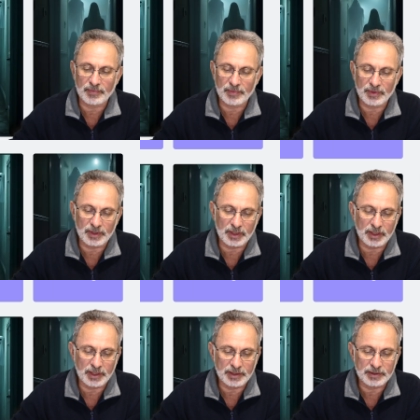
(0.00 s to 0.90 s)
Okay,
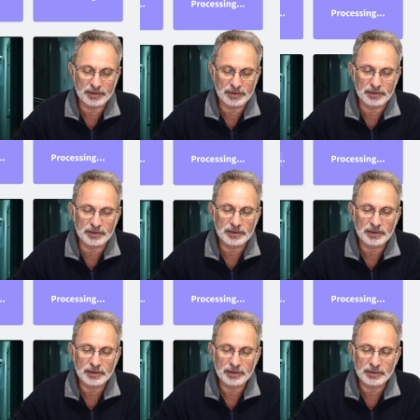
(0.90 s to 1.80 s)

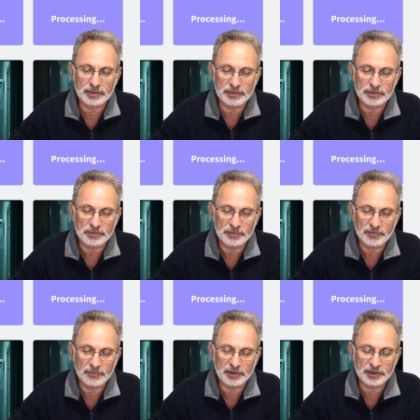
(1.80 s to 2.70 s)
so let's
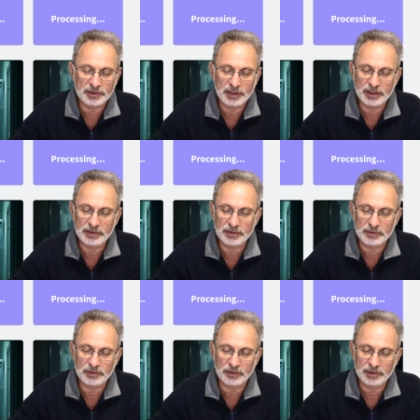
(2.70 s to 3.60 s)
refresh that to
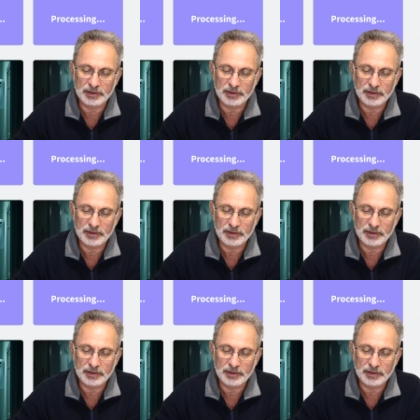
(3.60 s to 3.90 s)
try and,